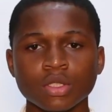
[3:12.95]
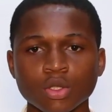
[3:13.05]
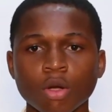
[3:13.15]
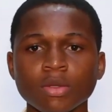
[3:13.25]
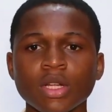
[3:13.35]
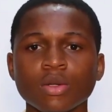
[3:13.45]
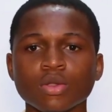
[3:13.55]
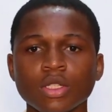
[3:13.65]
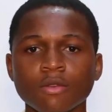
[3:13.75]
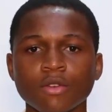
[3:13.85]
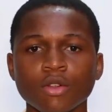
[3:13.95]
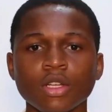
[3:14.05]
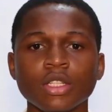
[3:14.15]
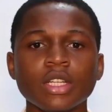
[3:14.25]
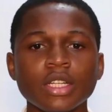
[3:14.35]
Coming down
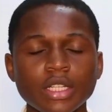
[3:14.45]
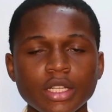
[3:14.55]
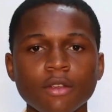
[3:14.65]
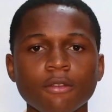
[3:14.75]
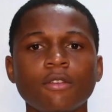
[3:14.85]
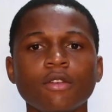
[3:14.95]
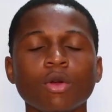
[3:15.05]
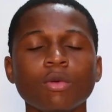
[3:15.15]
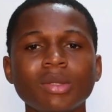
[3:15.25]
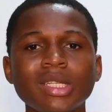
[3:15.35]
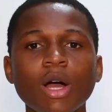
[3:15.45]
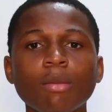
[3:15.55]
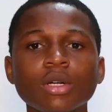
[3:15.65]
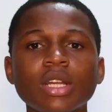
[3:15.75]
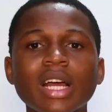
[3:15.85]
inferiorly, the inferior medial
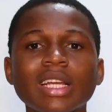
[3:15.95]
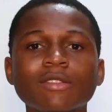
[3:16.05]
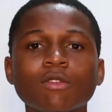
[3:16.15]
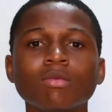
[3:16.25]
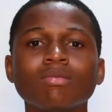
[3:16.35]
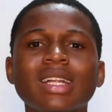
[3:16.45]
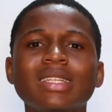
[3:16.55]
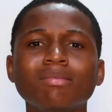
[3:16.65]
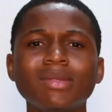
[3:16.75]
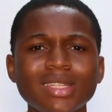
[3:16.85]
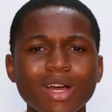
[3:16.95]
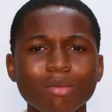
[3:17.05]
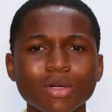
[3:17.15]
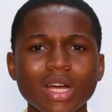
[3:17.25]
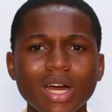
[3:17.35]
border is formed by the medial
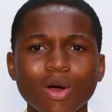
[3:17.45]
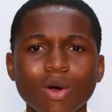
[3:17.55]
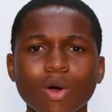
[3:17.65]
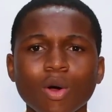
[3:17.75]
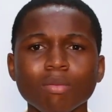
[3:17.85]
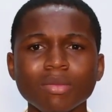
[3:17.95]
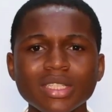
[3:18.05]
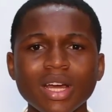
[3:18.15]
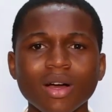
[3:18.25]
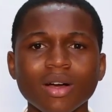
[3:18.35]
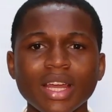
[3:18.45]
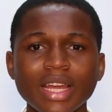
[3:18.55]
border or medial